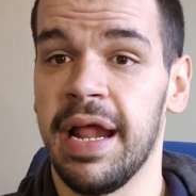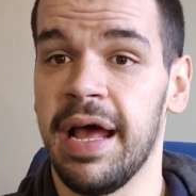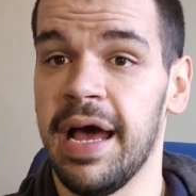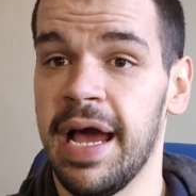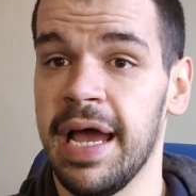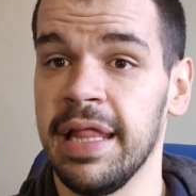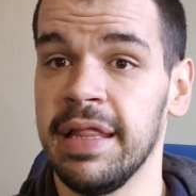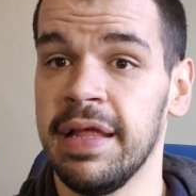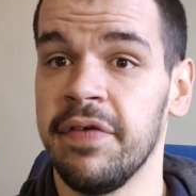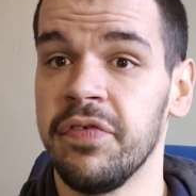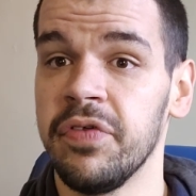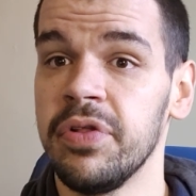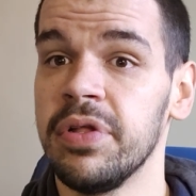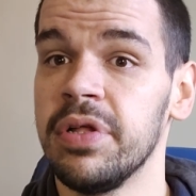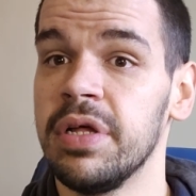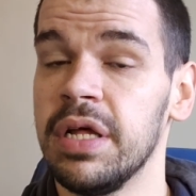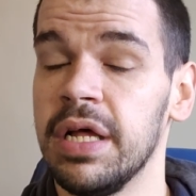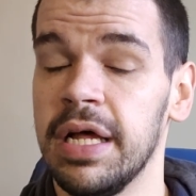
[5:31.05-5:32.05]
at a high
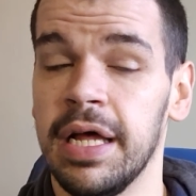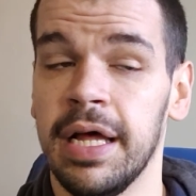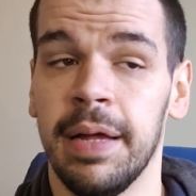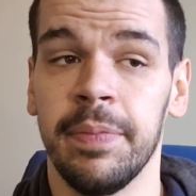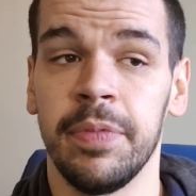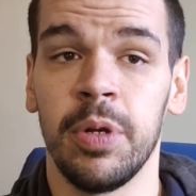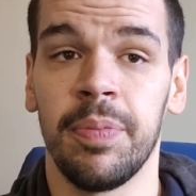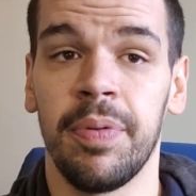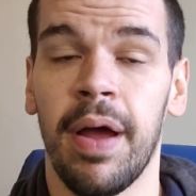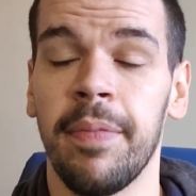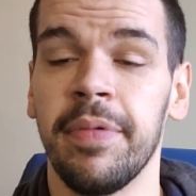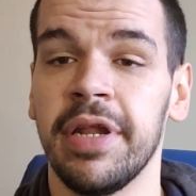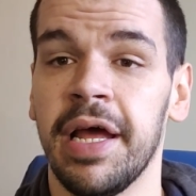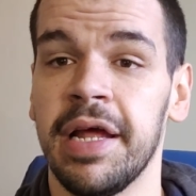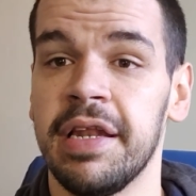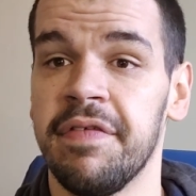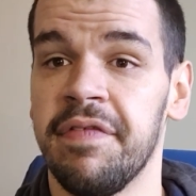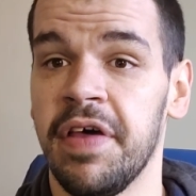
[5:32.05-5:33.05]
level, you're
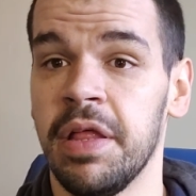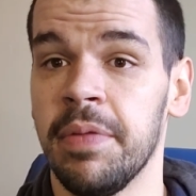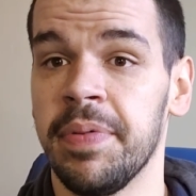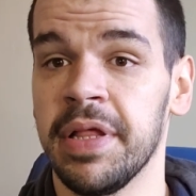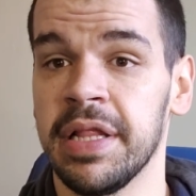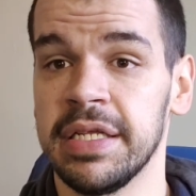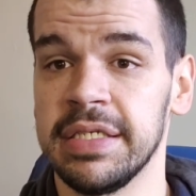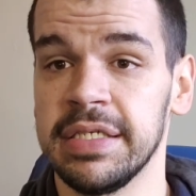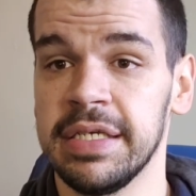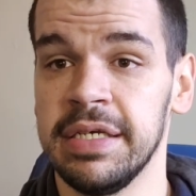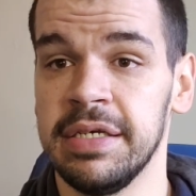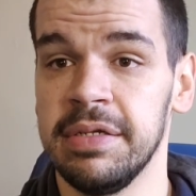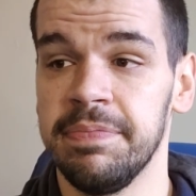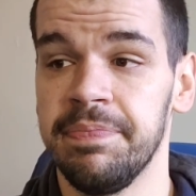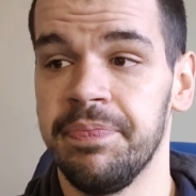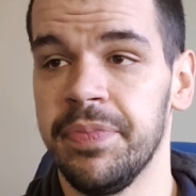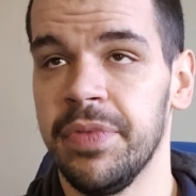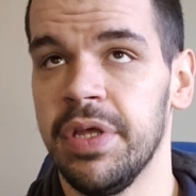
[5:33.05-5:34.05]
probably not developing the
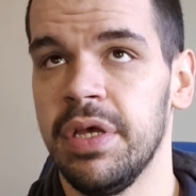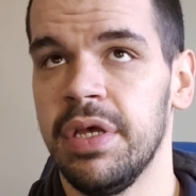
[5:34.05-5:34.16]
skill.